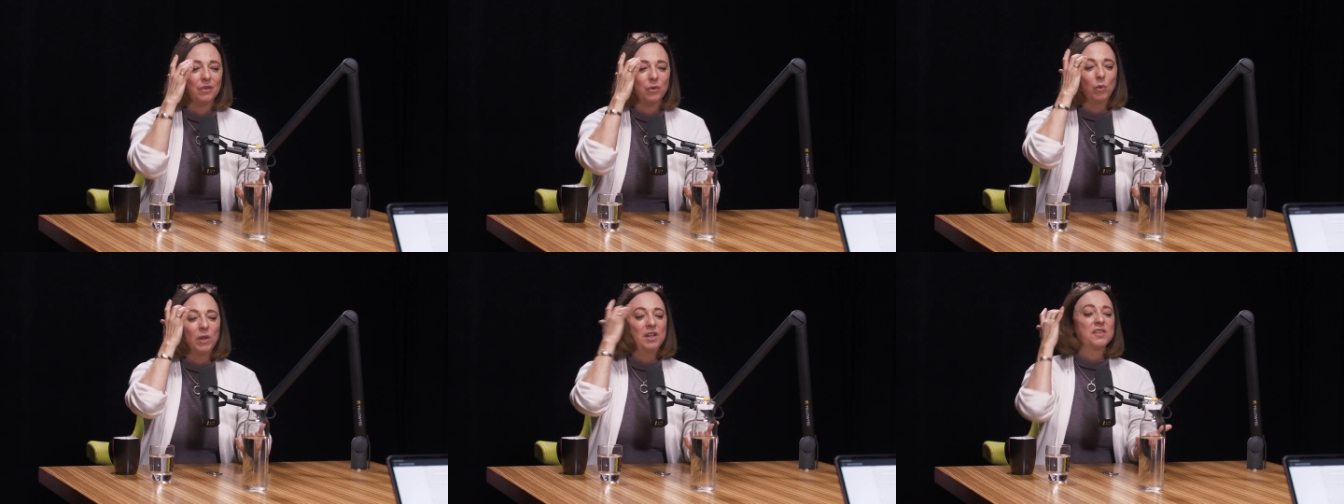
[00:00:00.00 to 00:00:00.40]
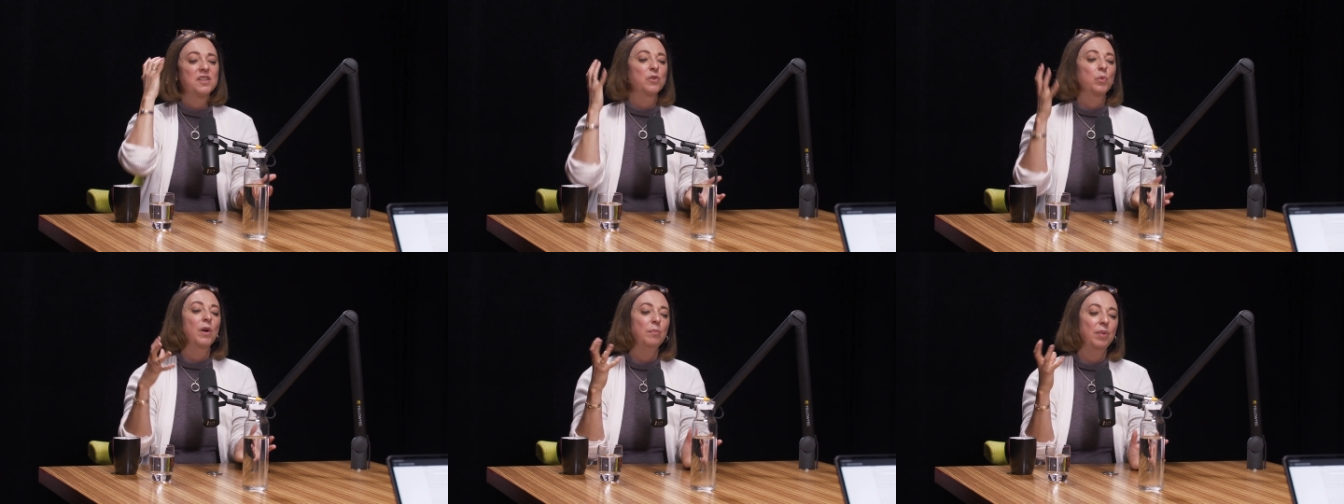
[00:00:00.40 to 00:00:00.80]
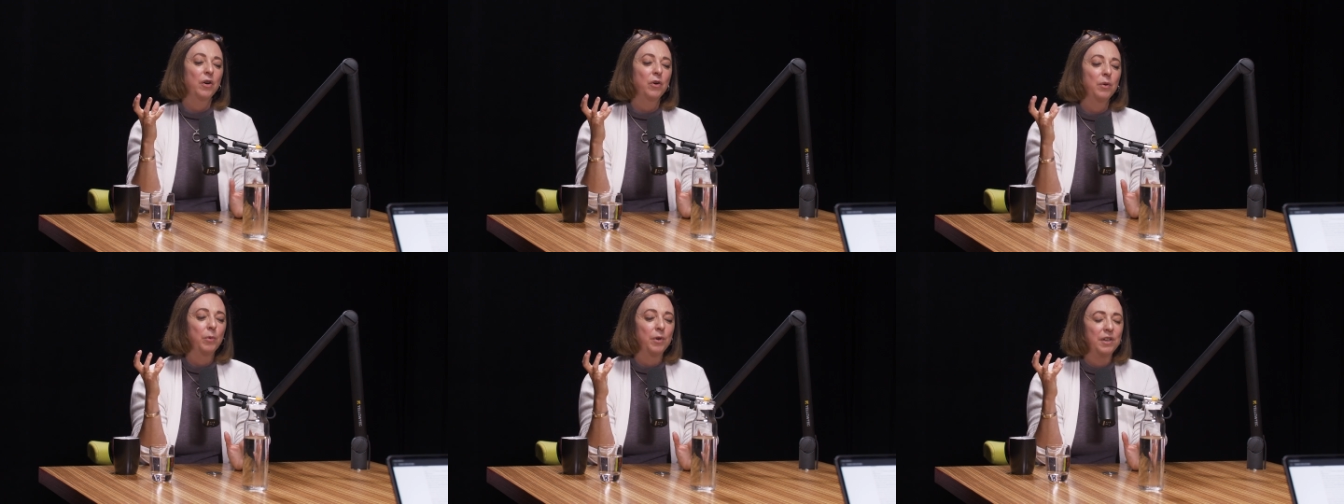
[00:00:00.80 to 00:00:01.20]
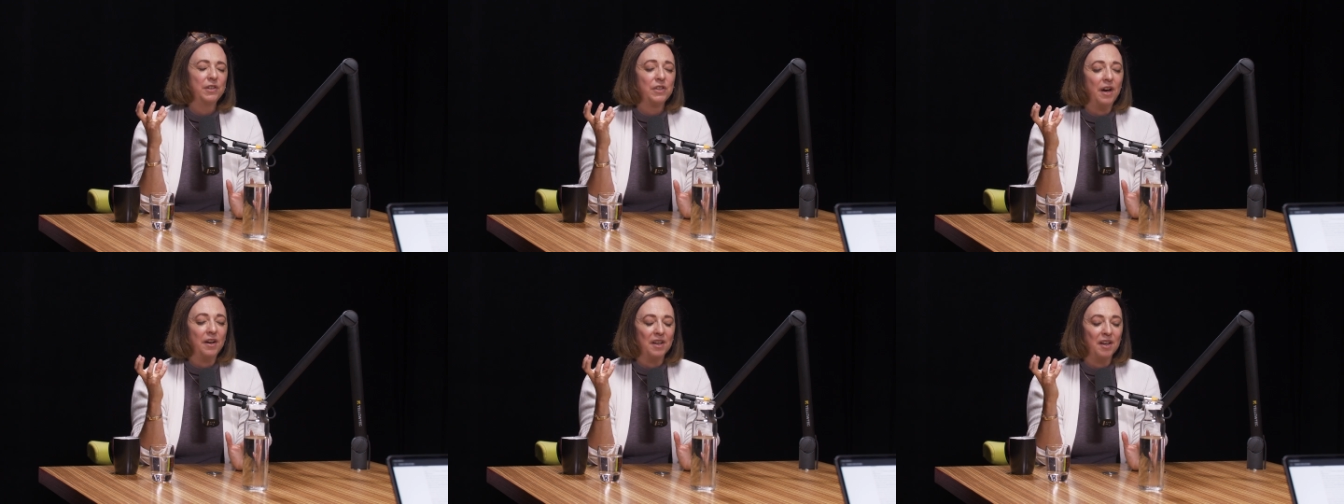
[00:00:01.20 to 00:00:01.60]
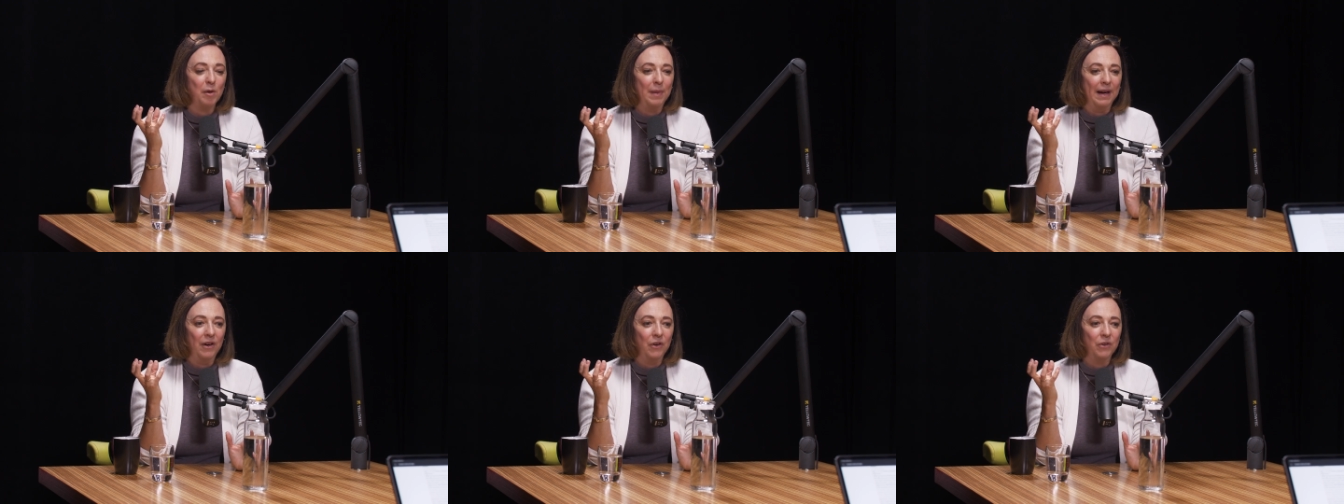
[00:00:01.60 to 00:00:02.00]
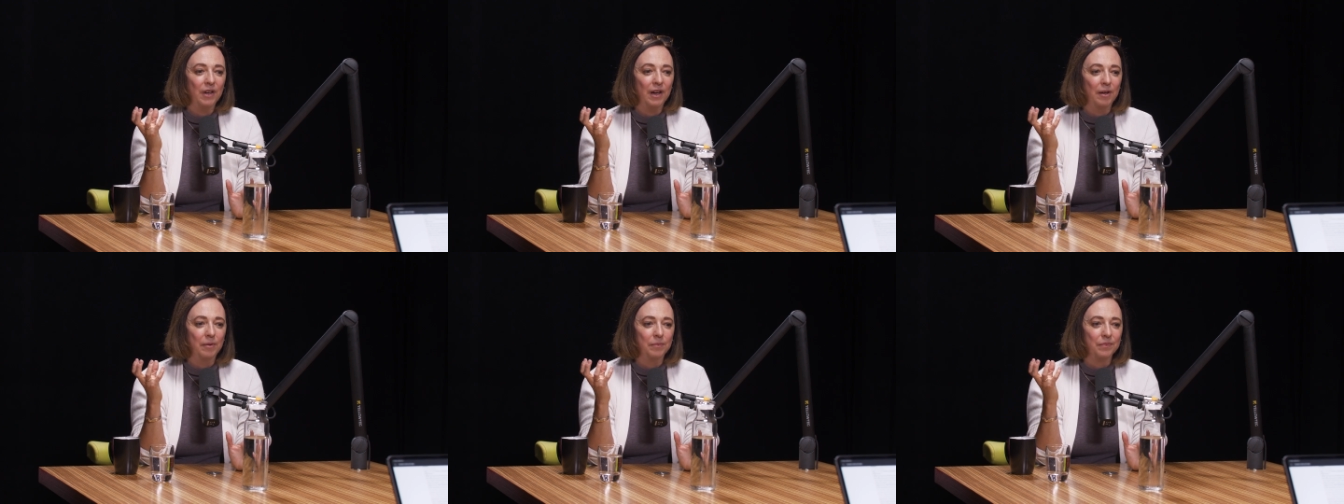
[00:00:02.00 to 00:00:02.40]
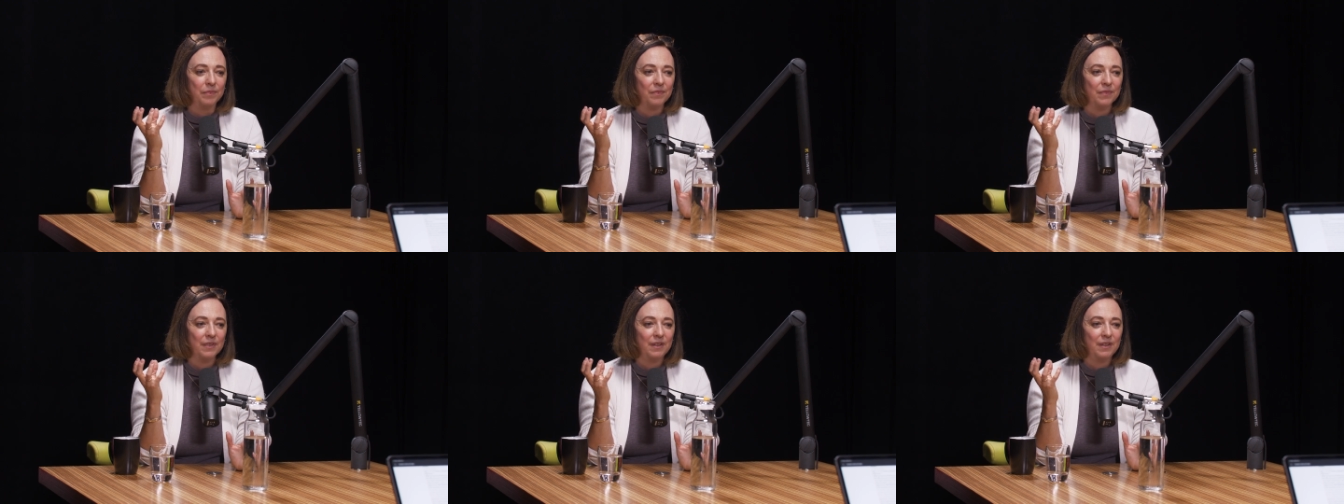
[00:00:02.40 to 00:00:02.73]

Well, he has this one poem where he's talking about um,